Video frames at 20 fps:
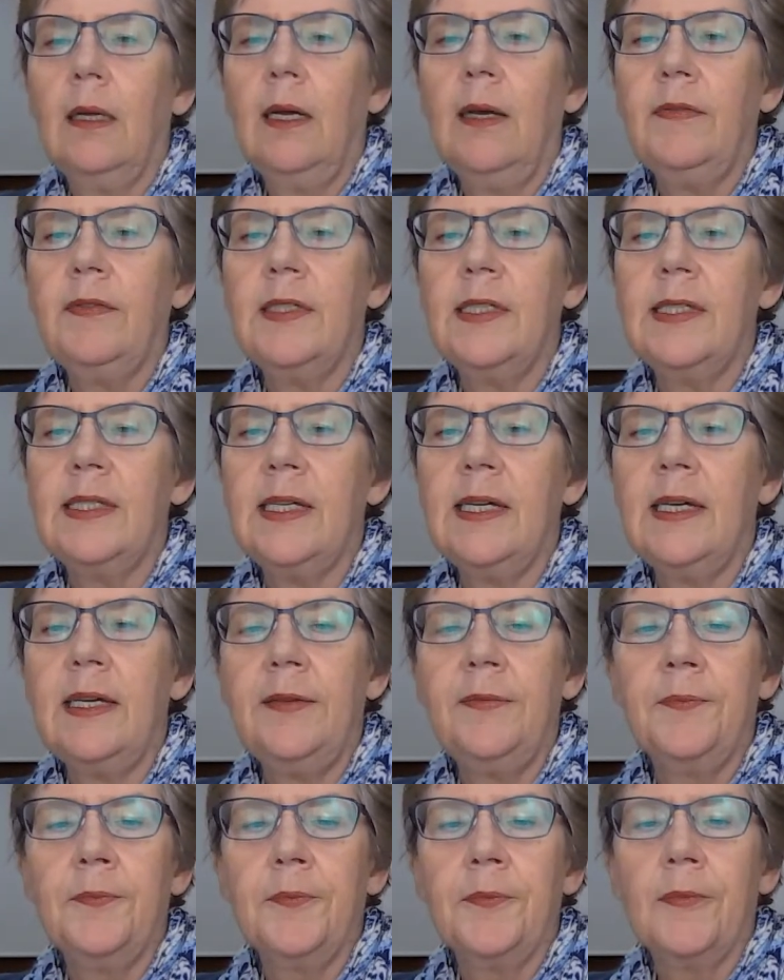I have to
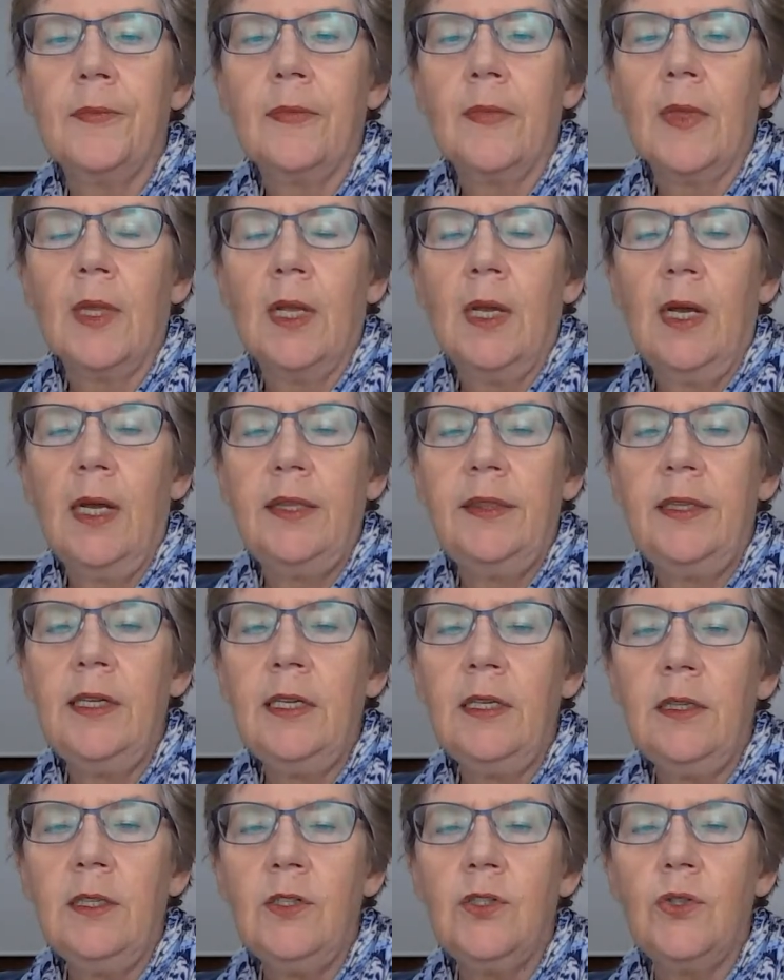see. I
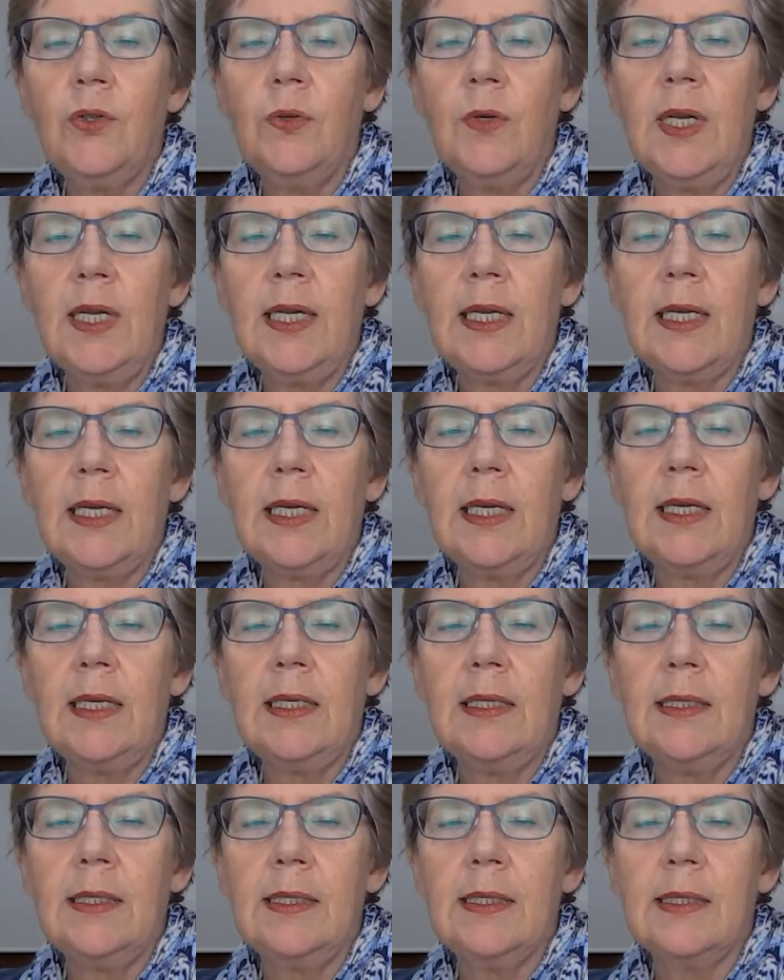think the trick
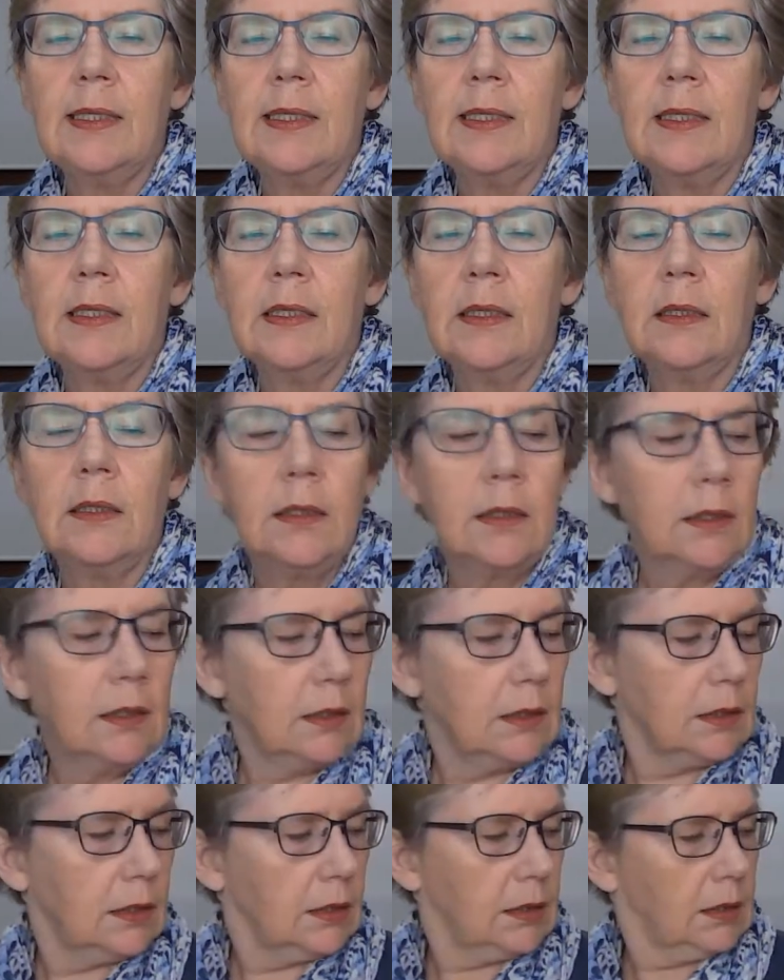is
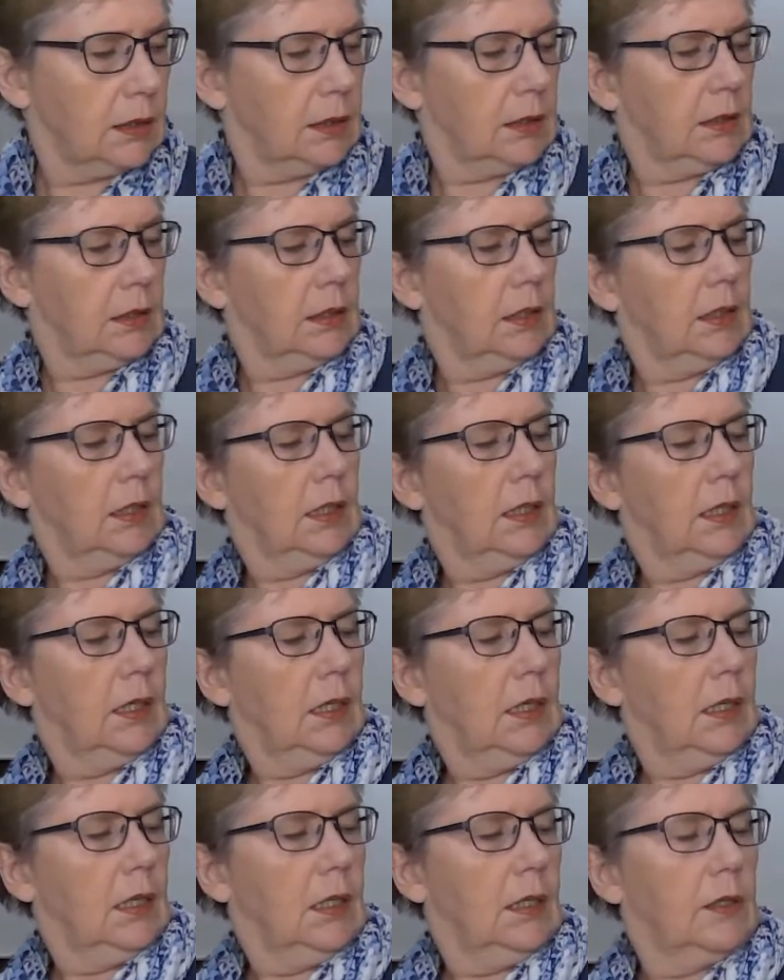the
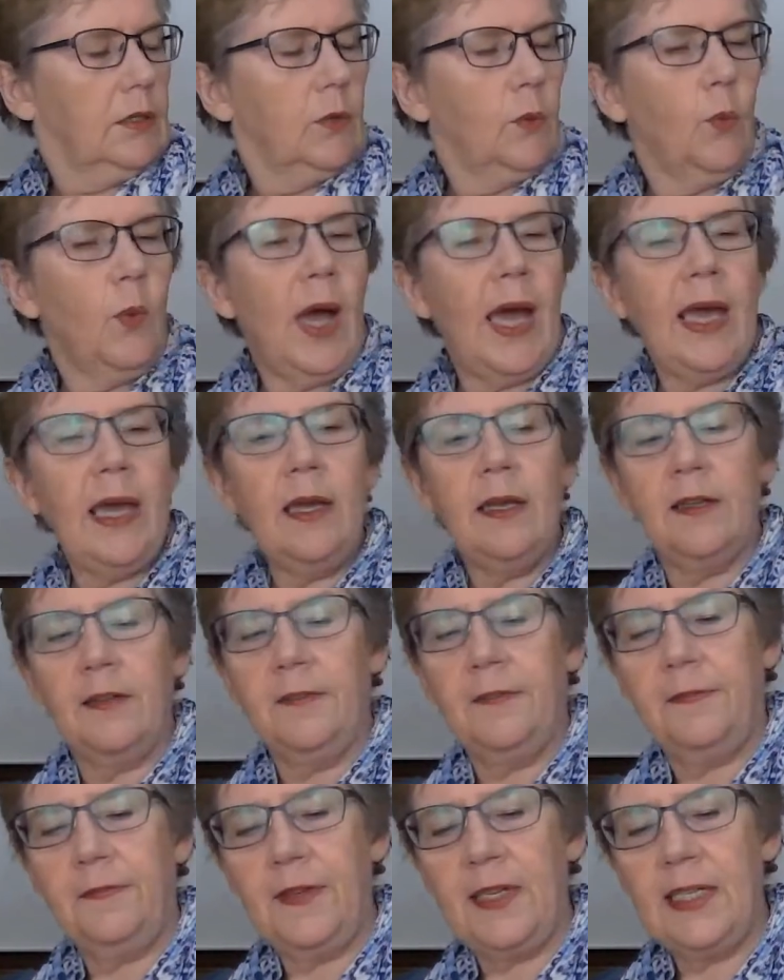way
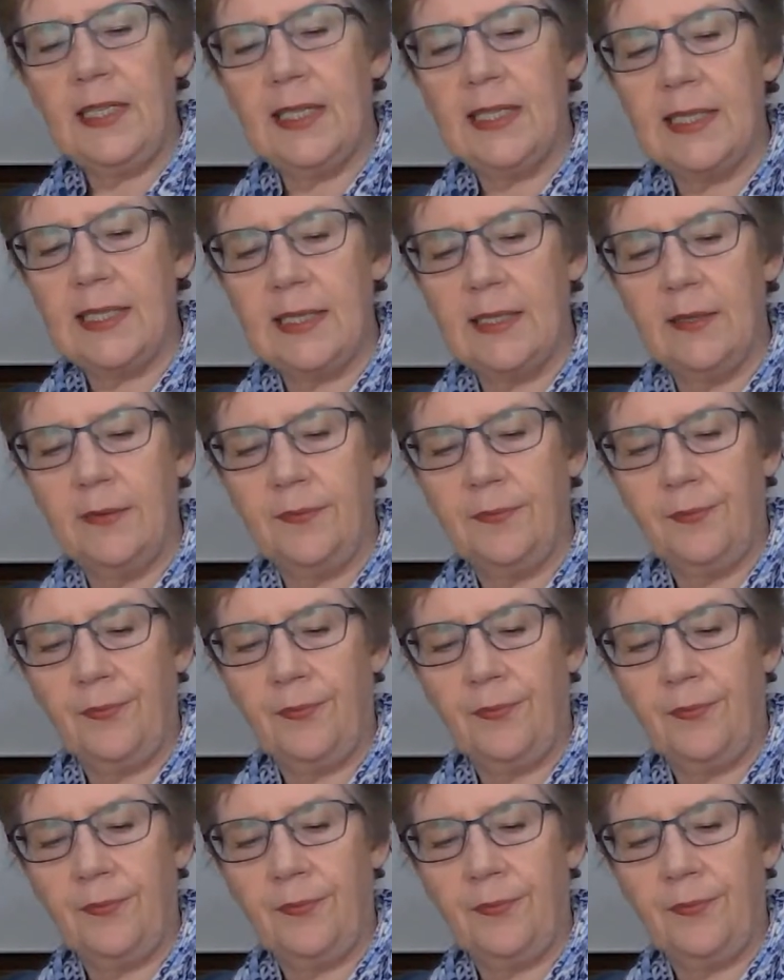it fits